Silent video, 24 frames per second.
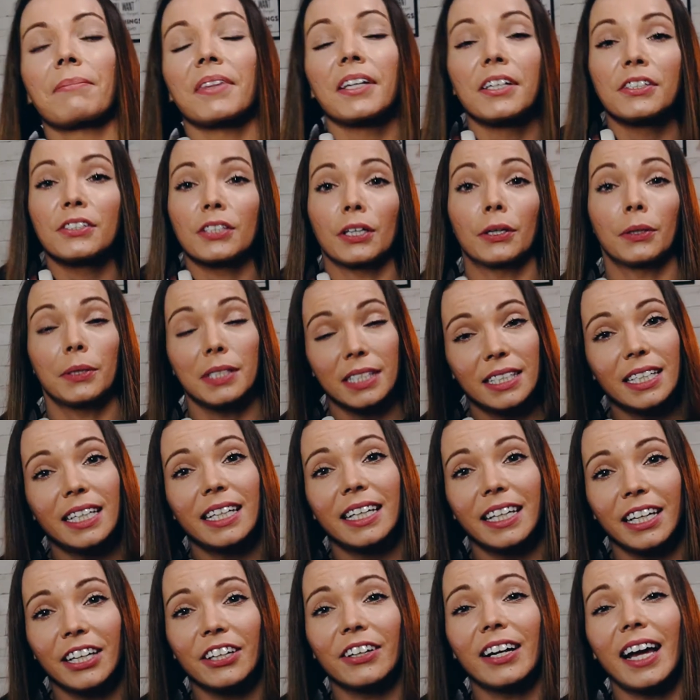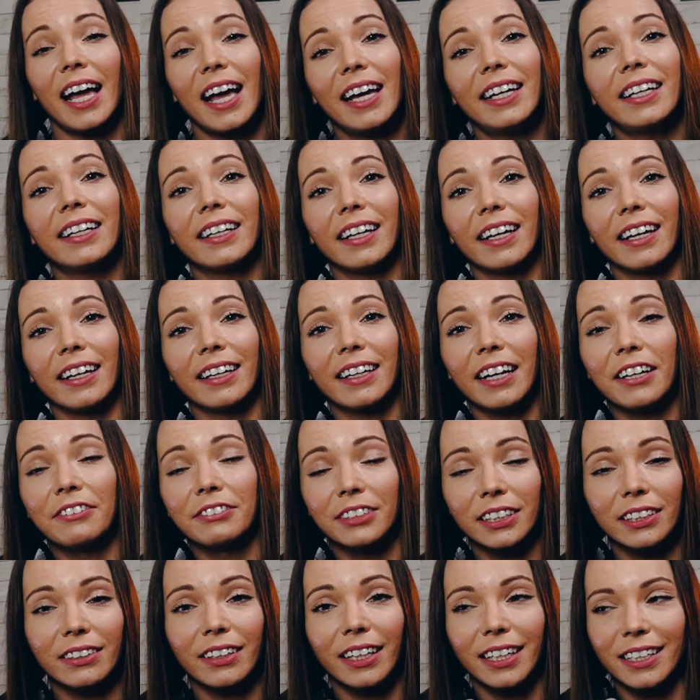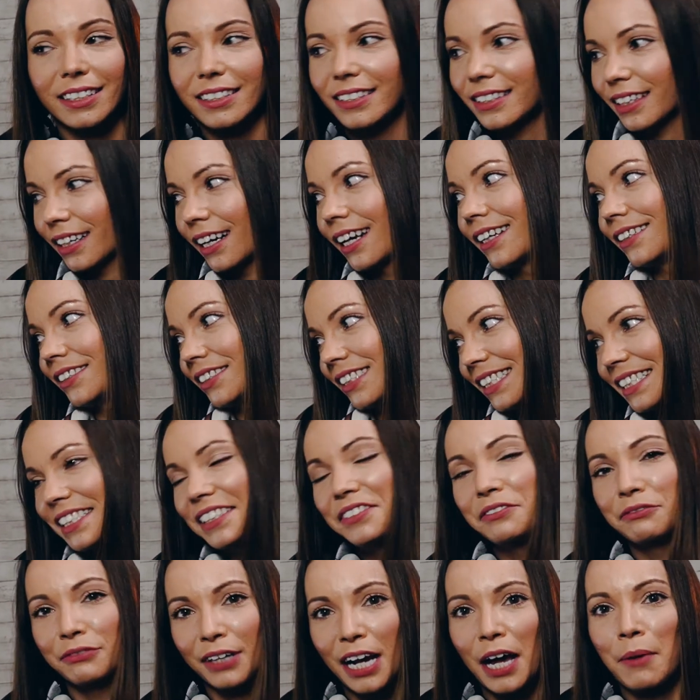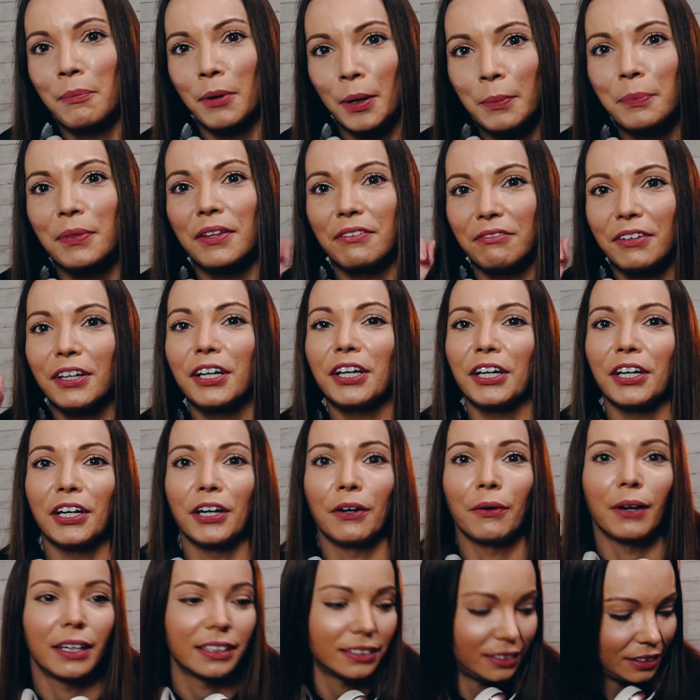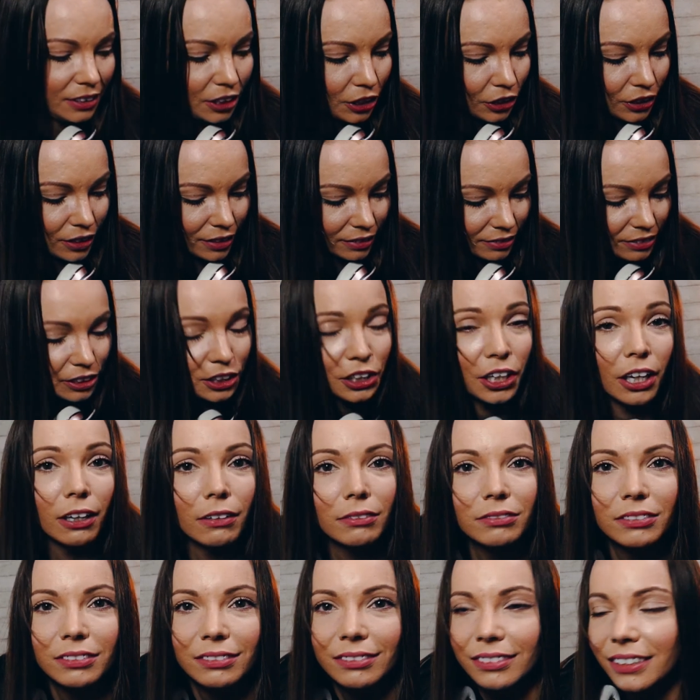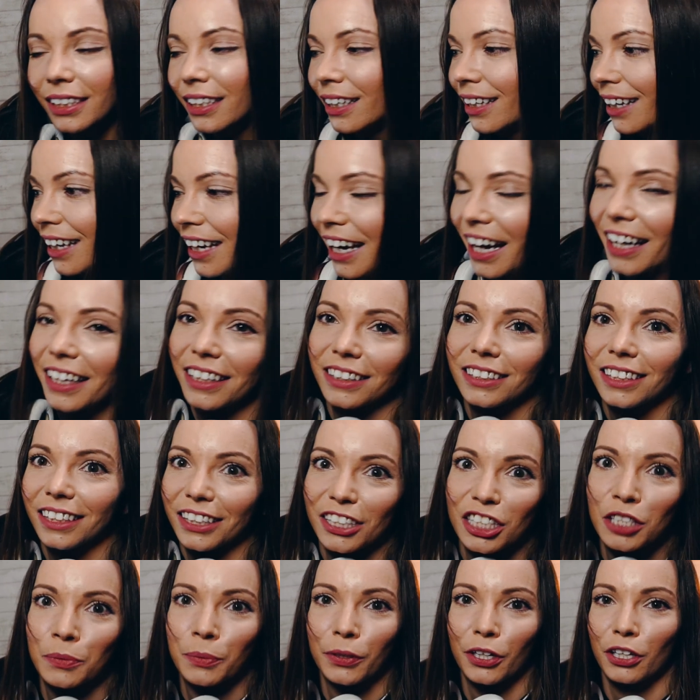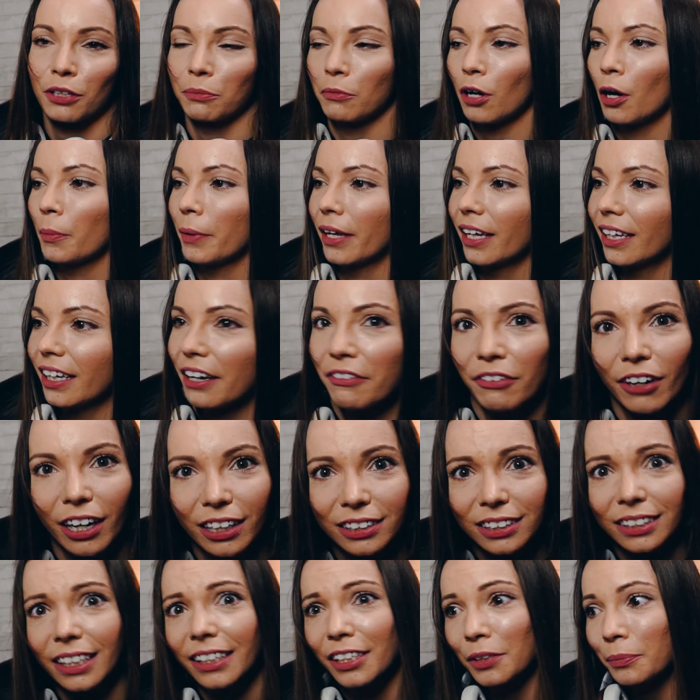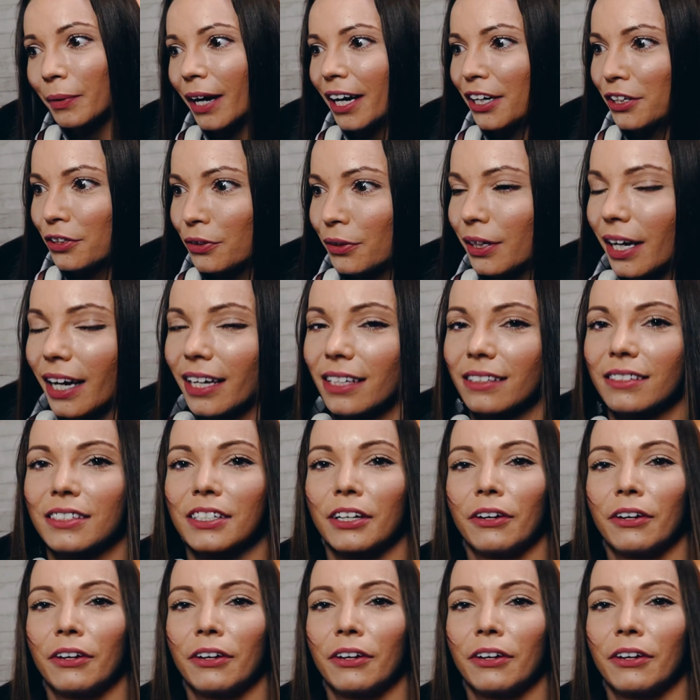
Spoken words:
So I was sitting here editing and I realized that I didn't wrap up the video. I took, you know, kind of did it spur of the moment, and I forgot to say goodbye to you guys.